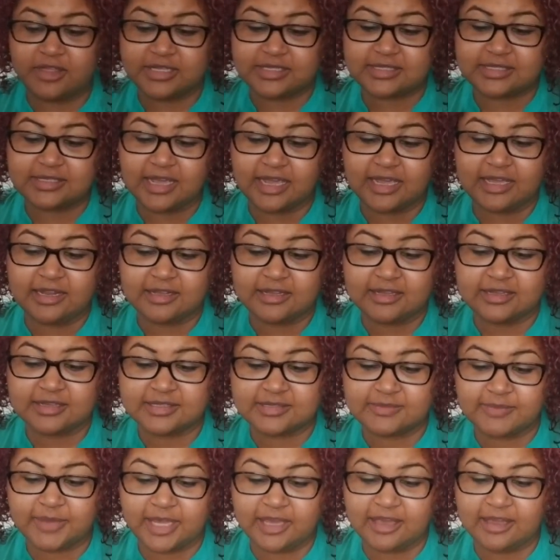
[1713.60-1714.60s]
this knight
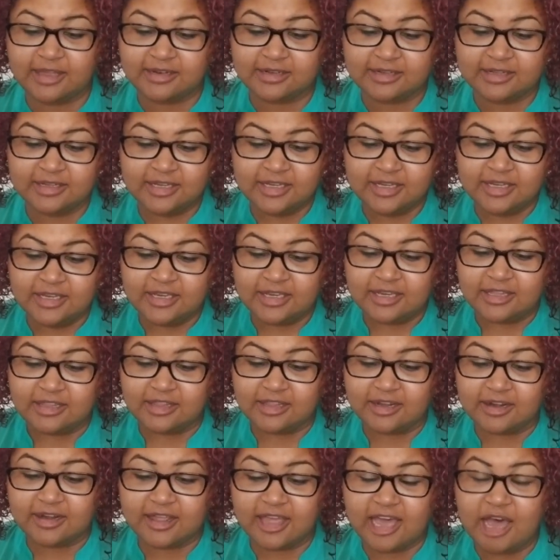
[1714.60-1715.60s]
is, man,
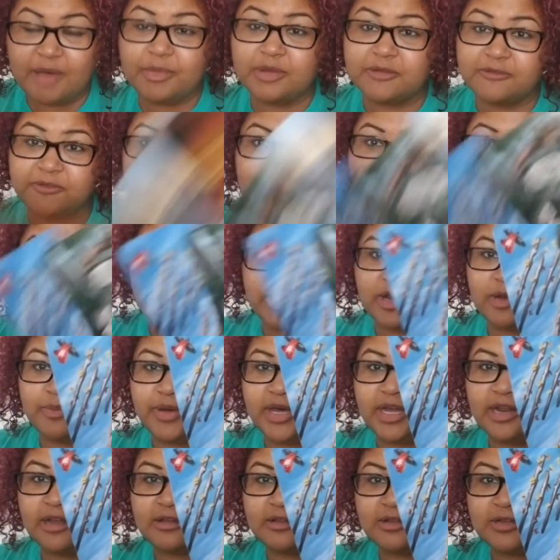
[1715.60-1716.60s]
they're coming for the Queen of
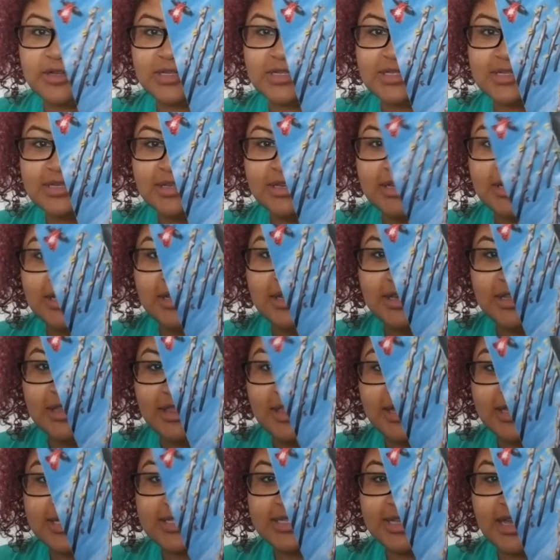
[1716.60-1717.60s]
Pentacles.
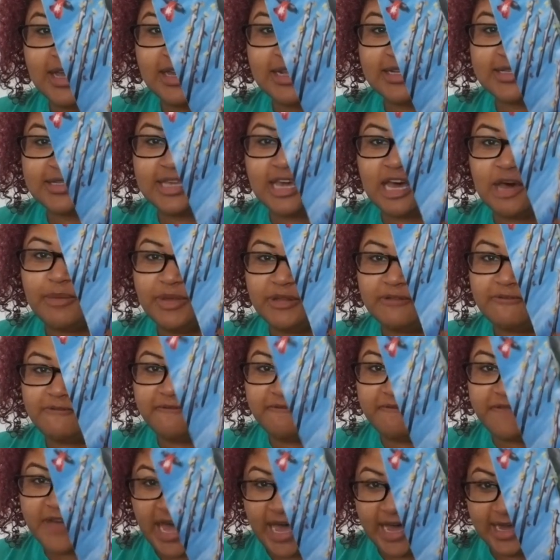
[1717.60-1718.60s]
This knight is coming
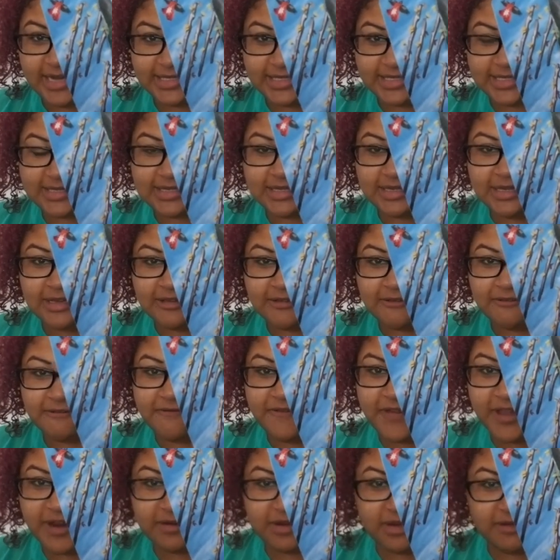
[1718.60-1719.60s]
fast
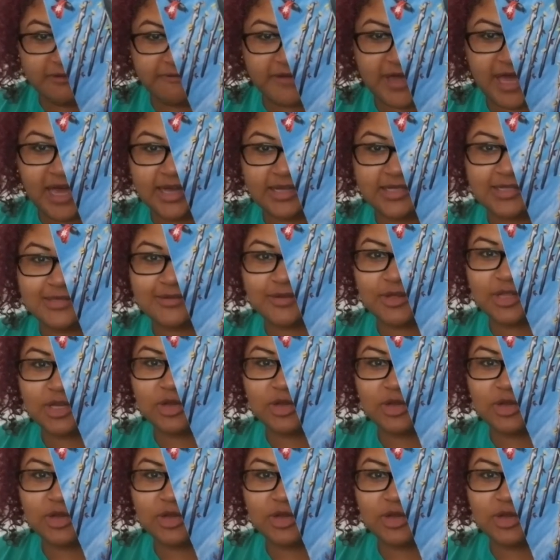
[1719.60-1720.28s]
very fast for